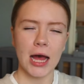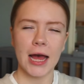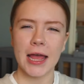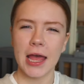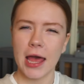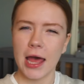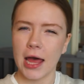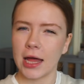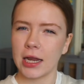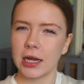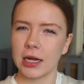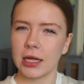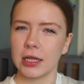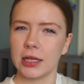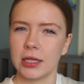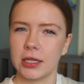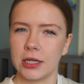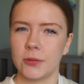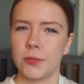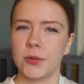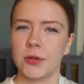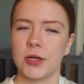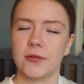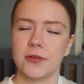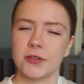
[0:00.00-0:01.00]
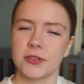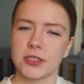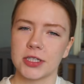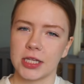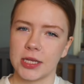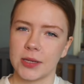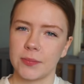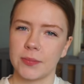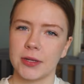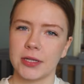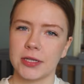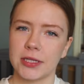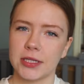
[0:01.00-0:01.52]
I had a little bit of a
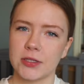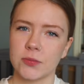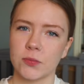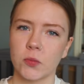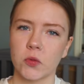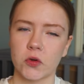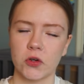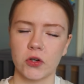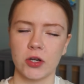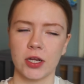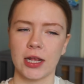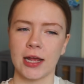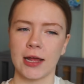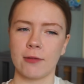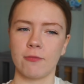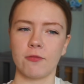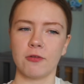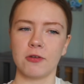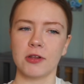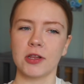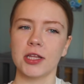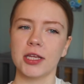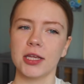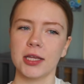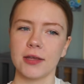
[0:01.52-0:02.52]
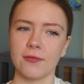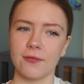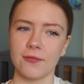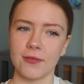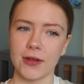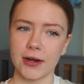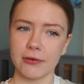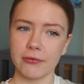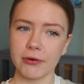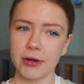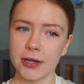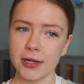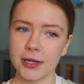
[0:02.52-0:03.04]
sleep in this morning. I'm feeling
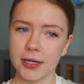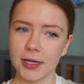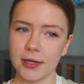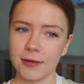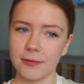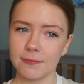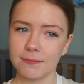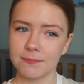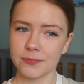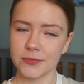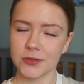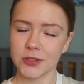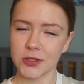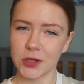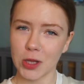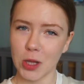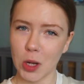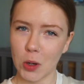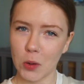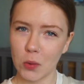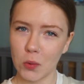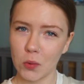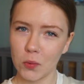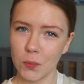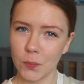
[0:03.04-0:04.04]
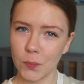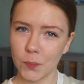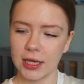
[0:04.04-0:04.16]
very slow.